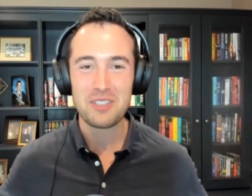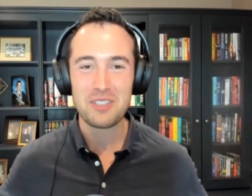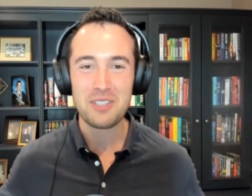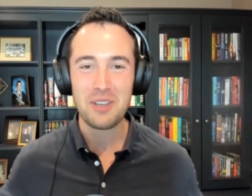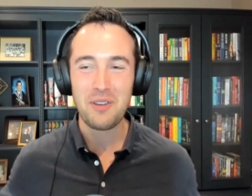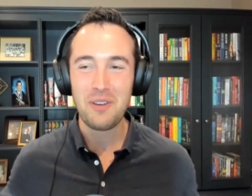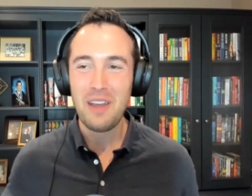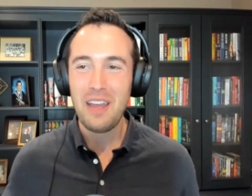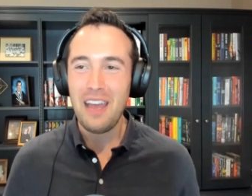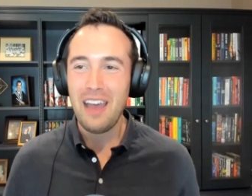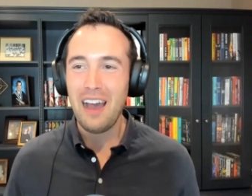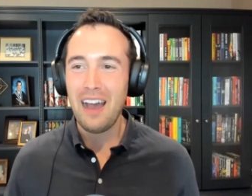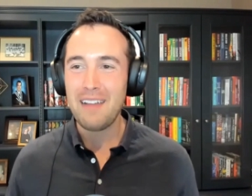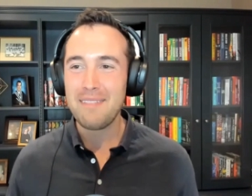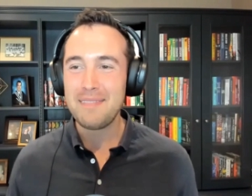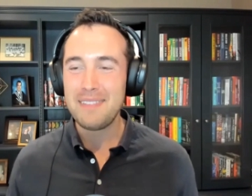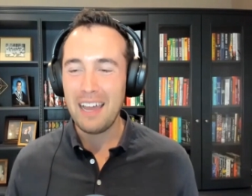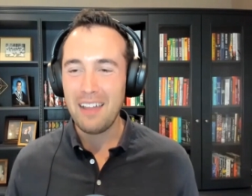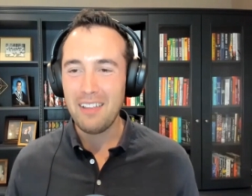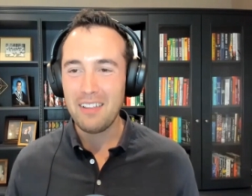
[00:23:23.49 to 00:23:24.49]
So, uh,
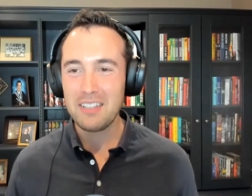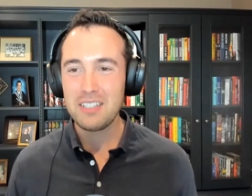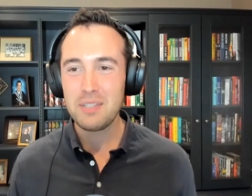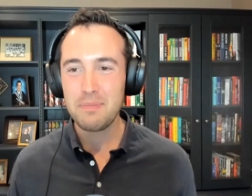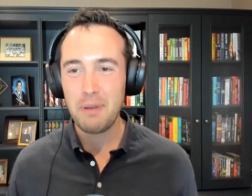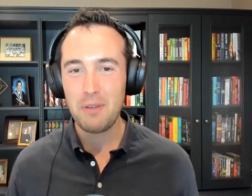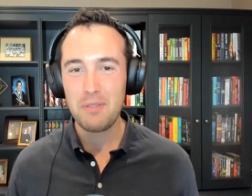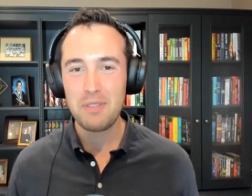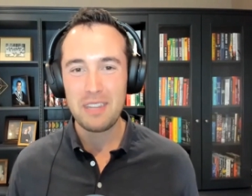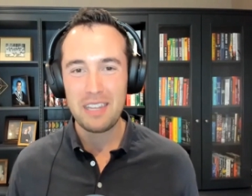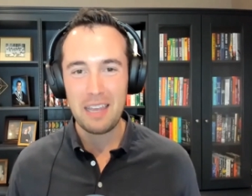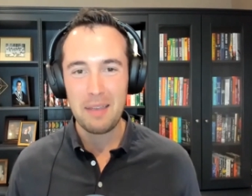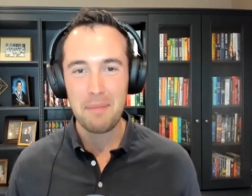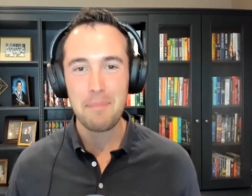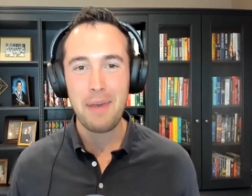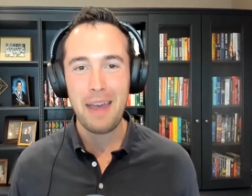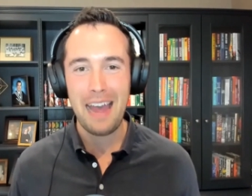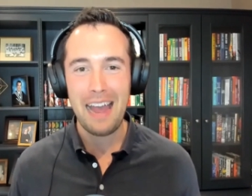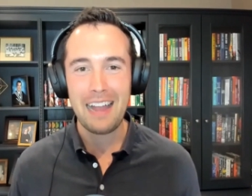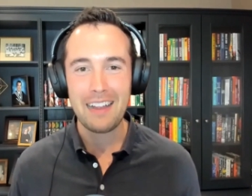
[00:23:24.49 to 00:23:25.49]
tell us about the
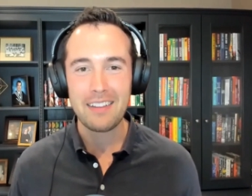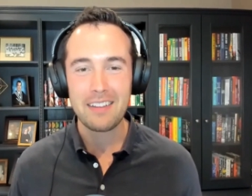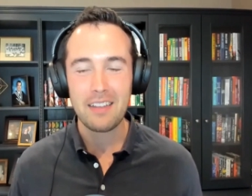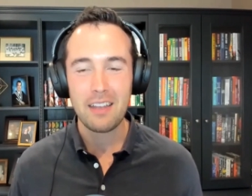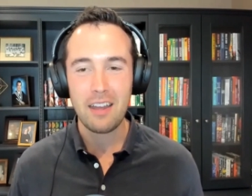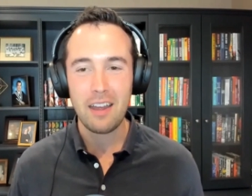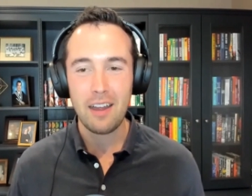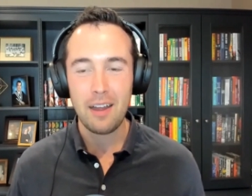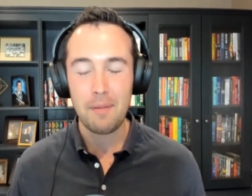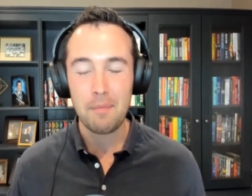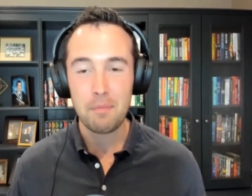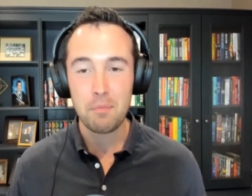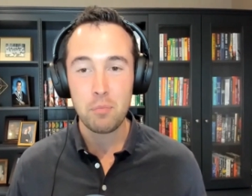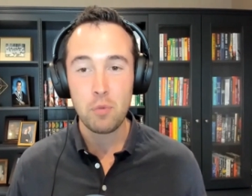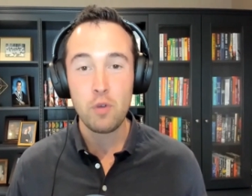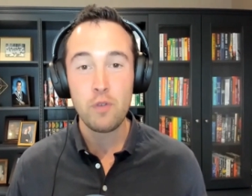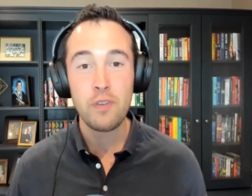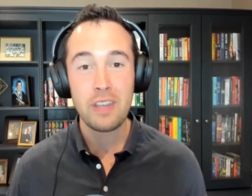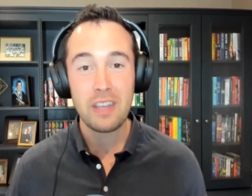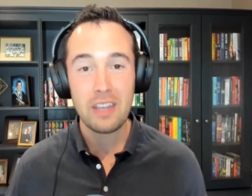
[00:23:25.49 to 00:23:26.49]
impact um,
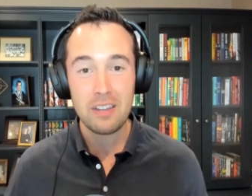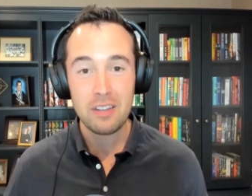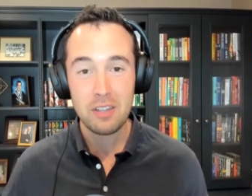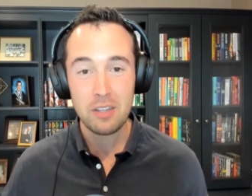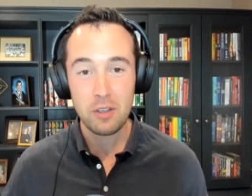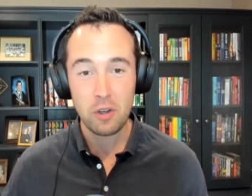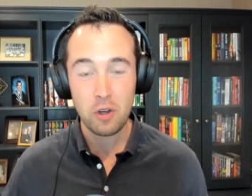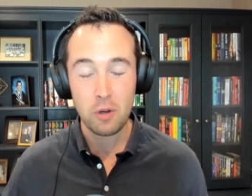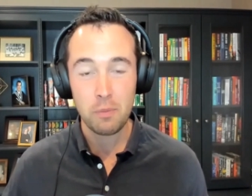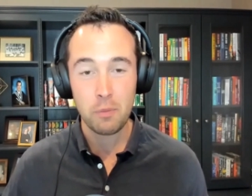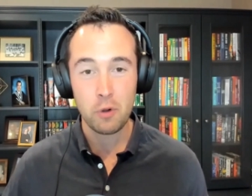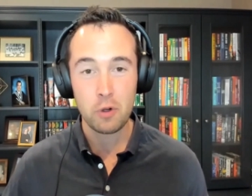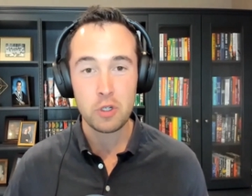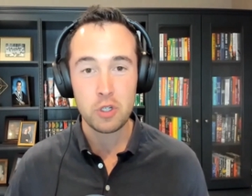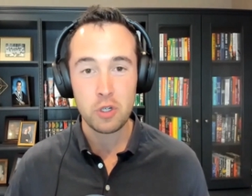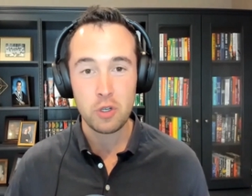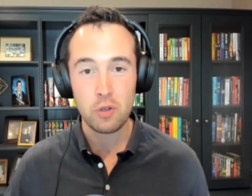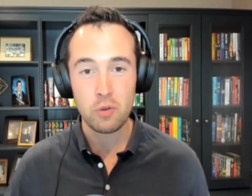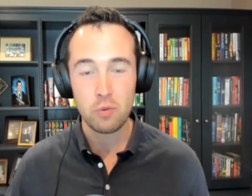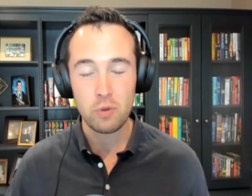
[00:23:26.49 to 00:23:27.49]
moving into
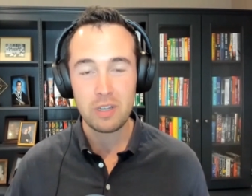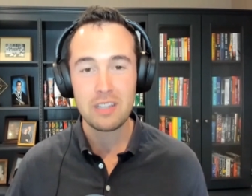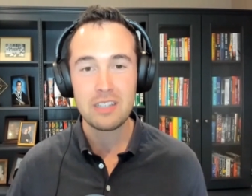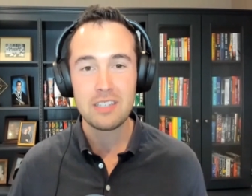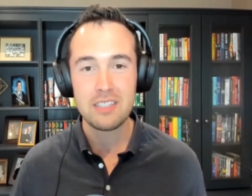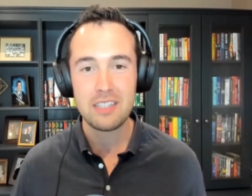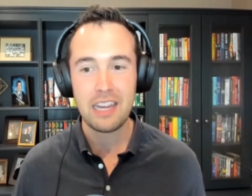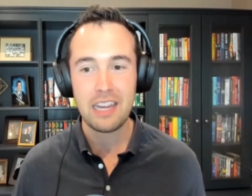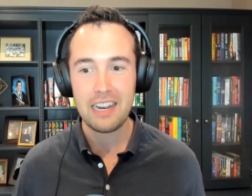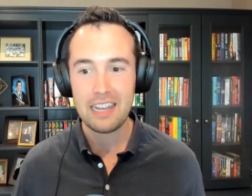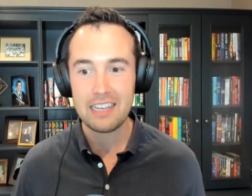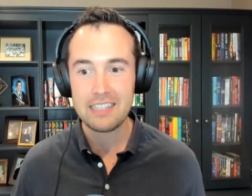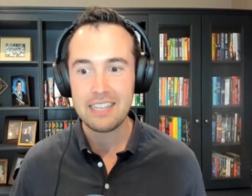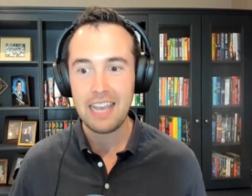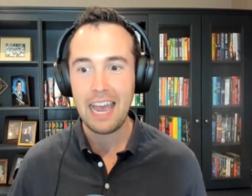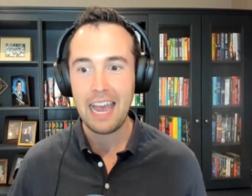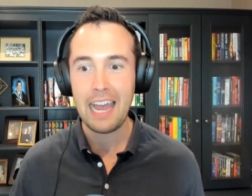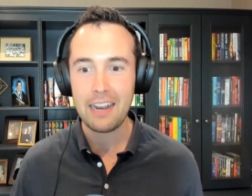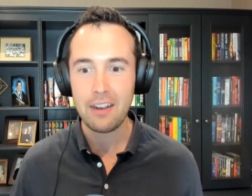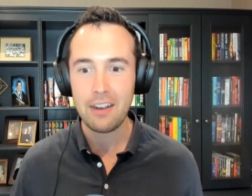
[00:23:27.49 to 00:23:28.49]
commercial real estate has
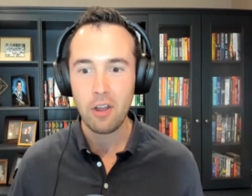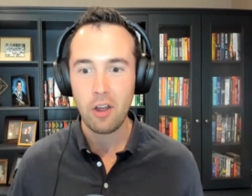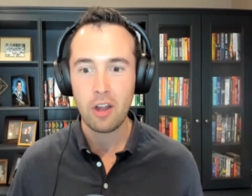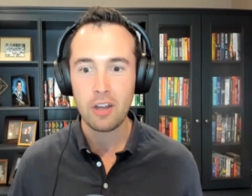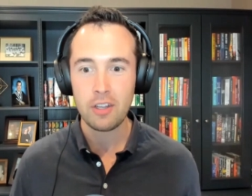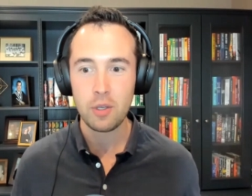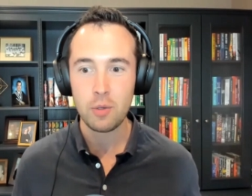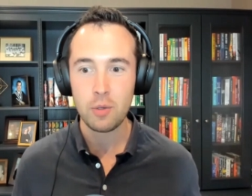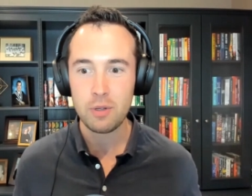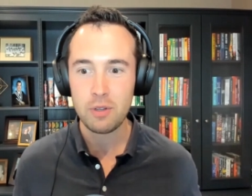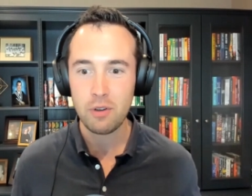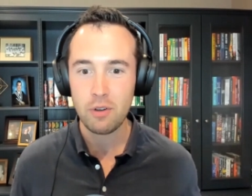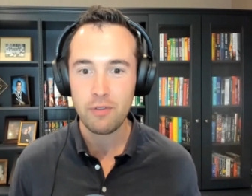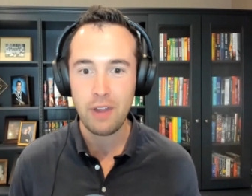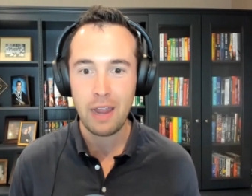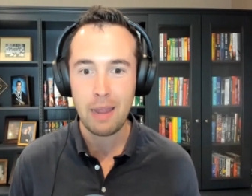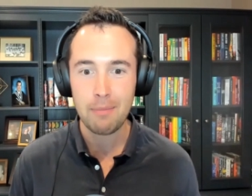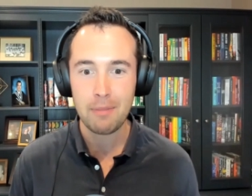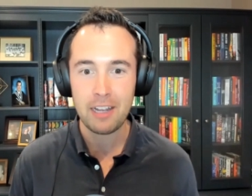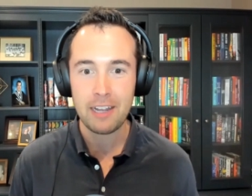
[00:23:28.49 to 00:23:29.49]
had on you and your
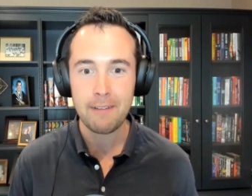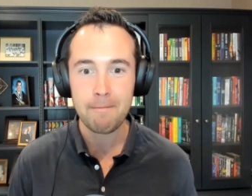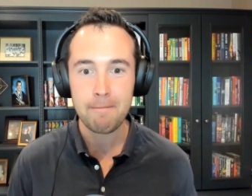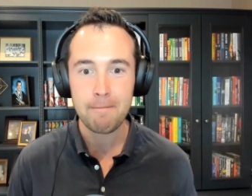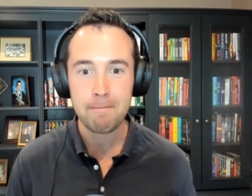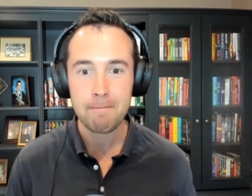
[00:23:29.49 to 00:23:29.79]
family.